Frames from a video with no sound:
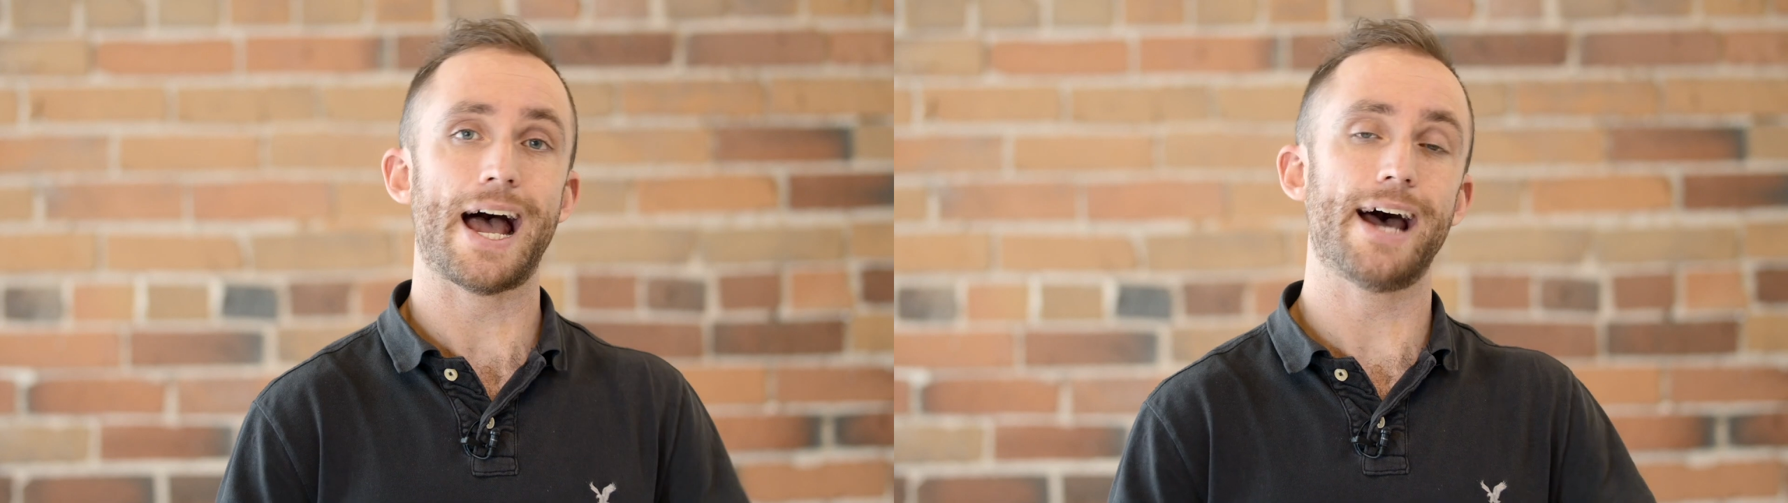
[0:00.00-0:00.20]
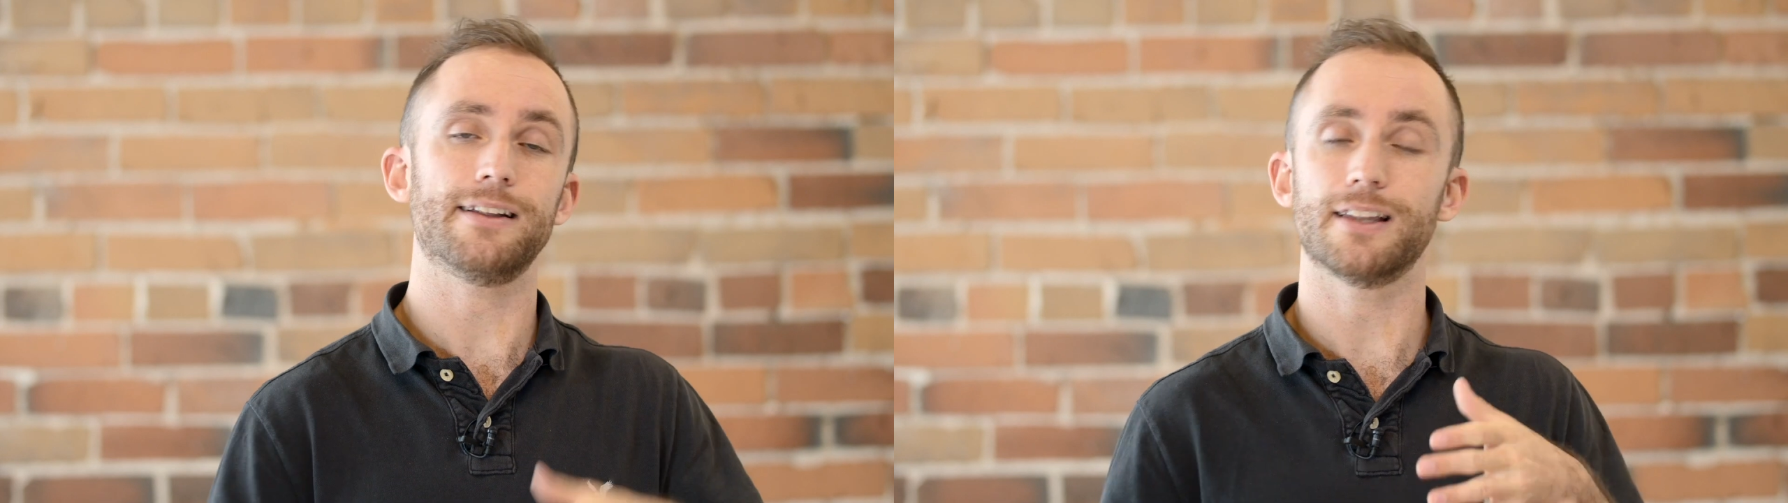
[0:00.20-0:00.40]

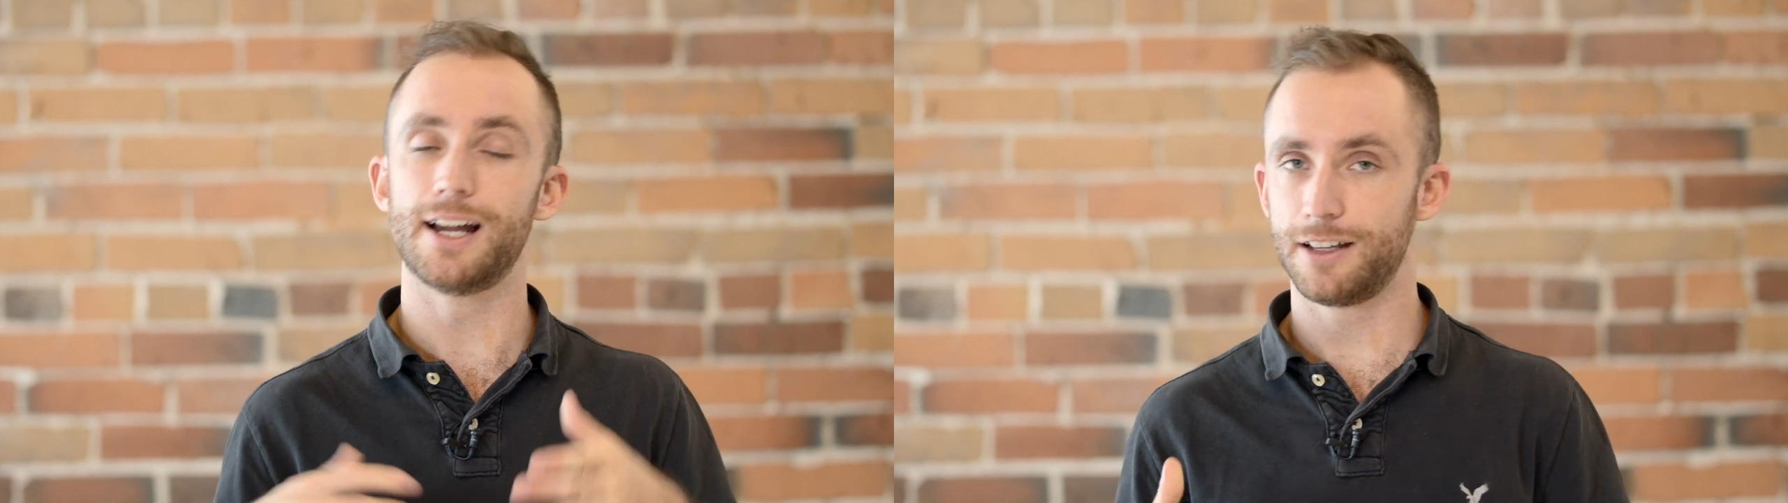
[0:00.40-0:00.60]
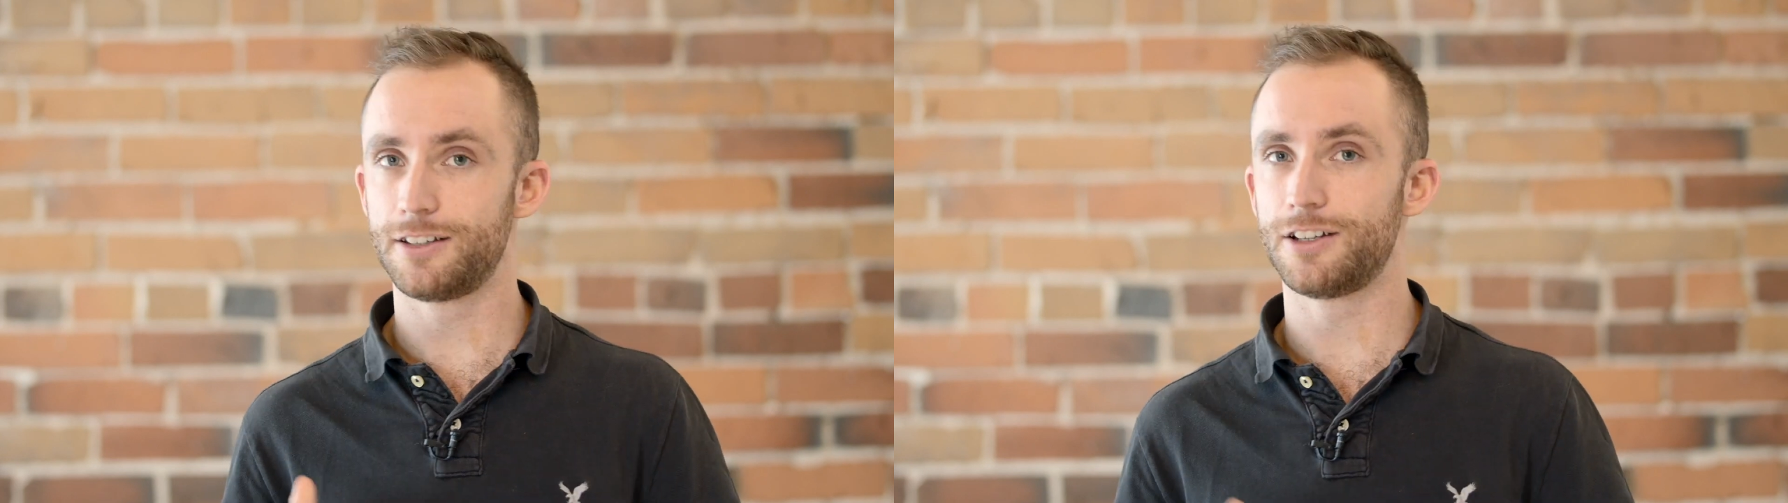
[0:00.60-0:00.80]
add
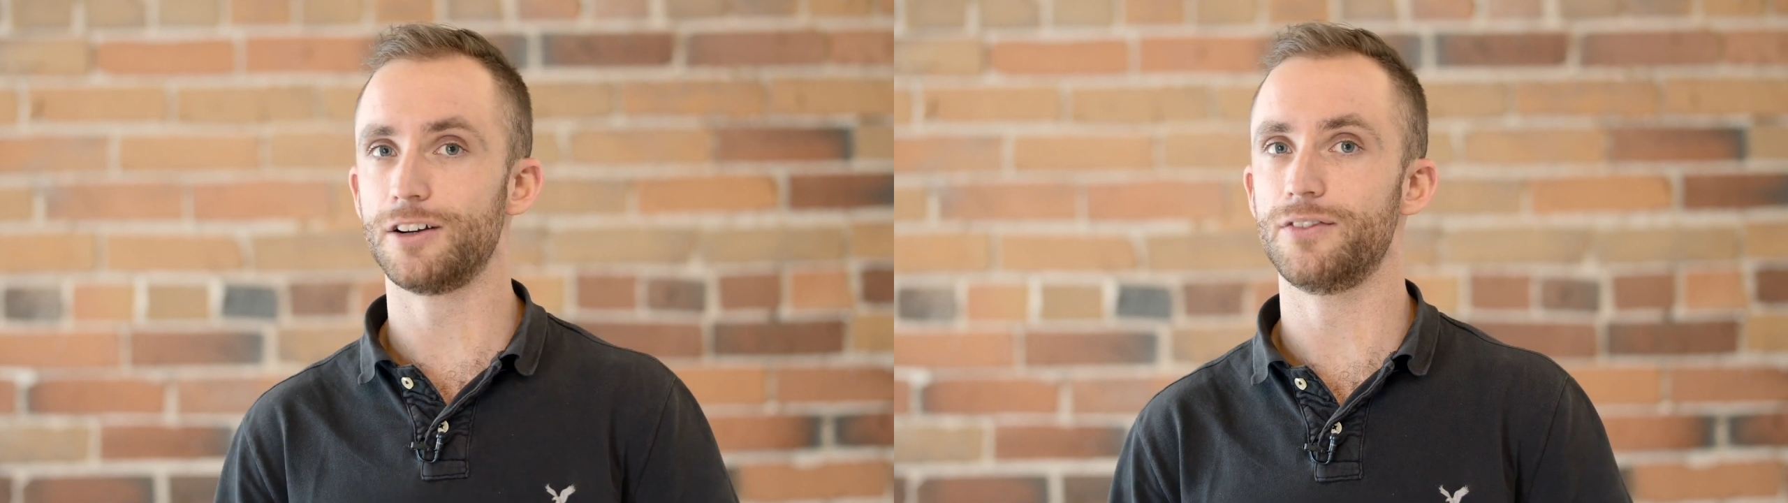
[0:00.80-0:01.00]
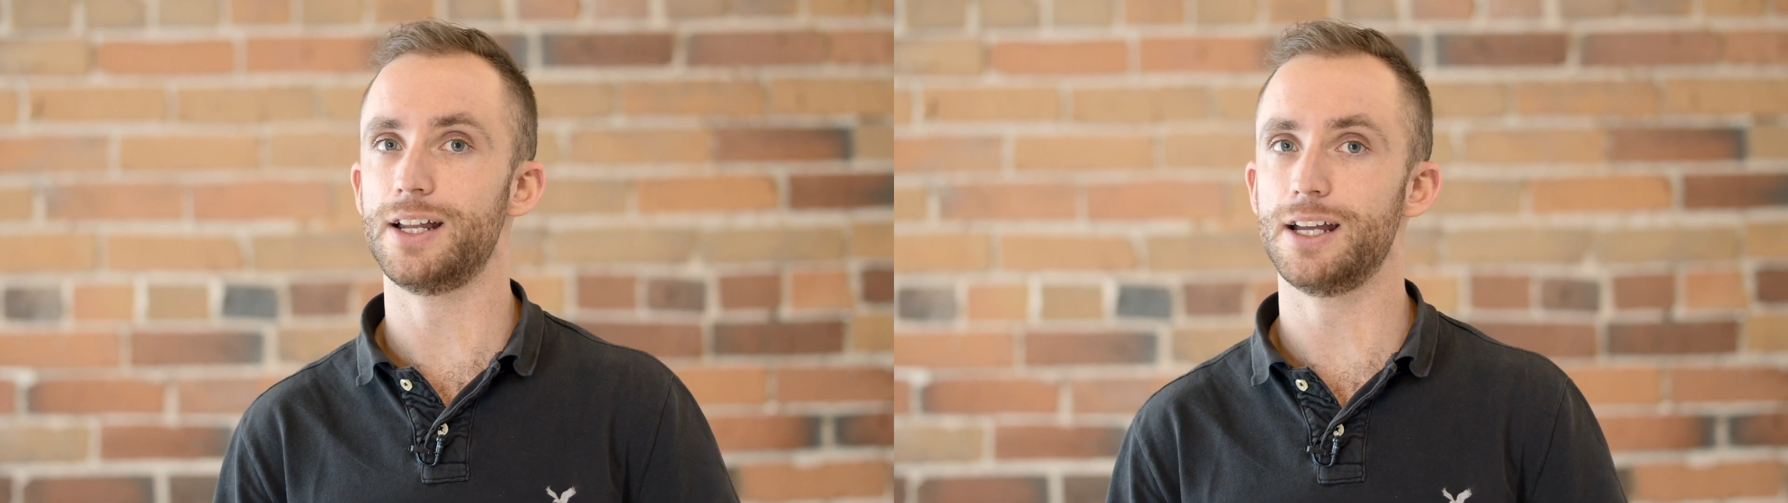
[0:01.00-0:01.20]
lighting to
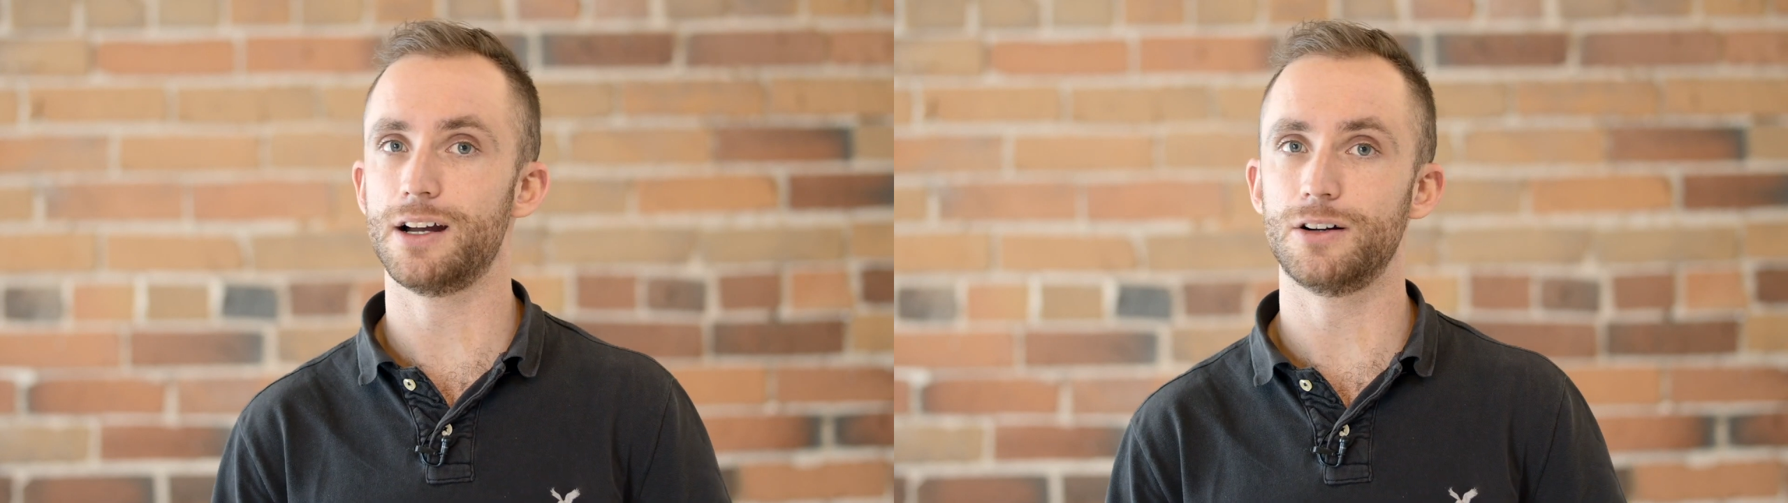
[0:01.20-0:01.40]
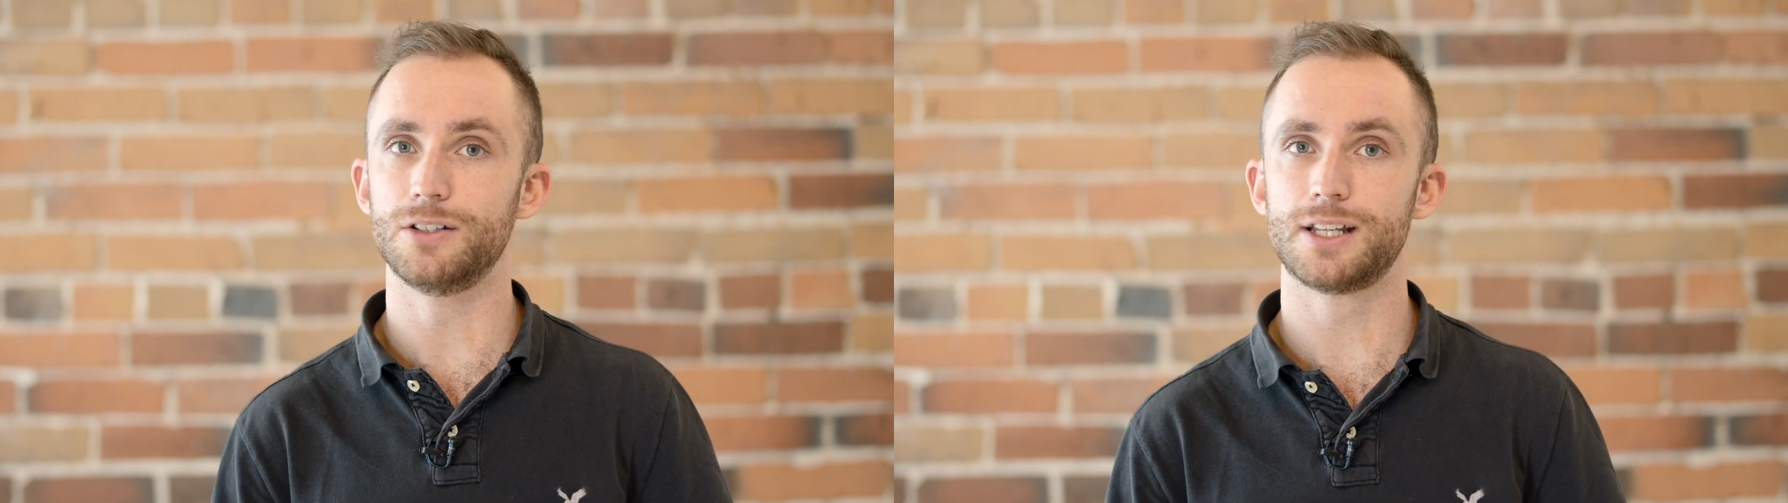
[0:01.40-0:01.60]
your
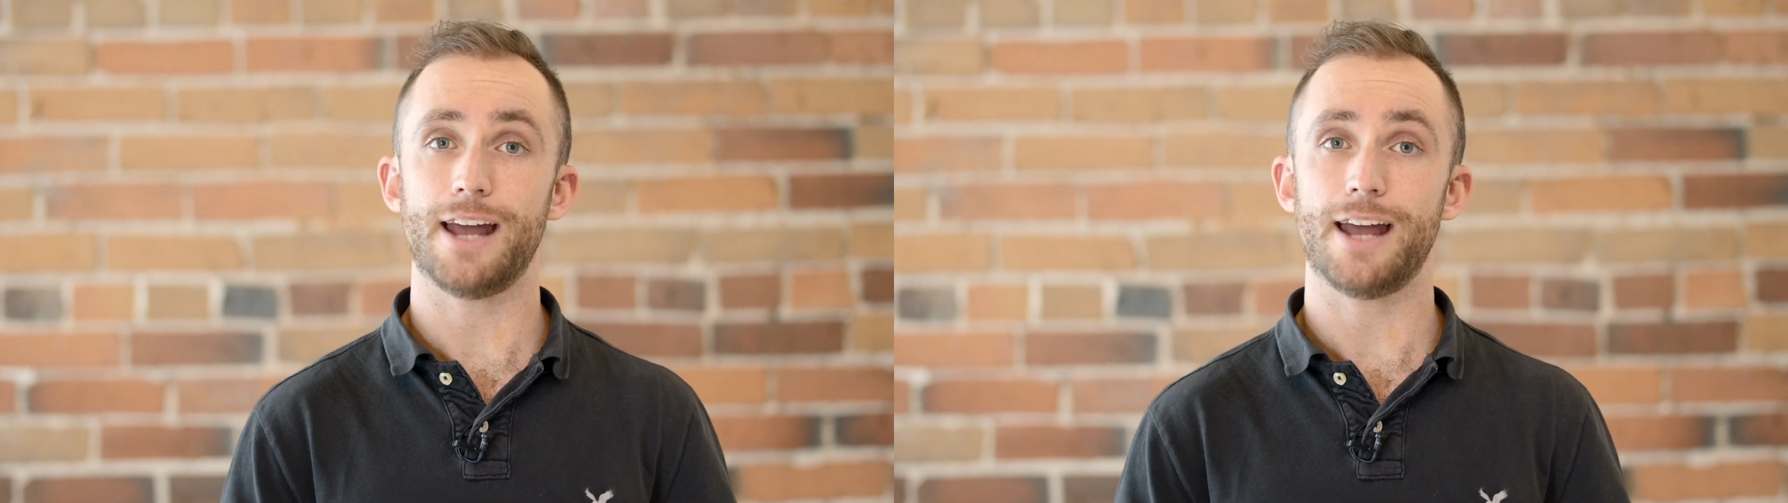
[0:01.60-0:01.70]
videos,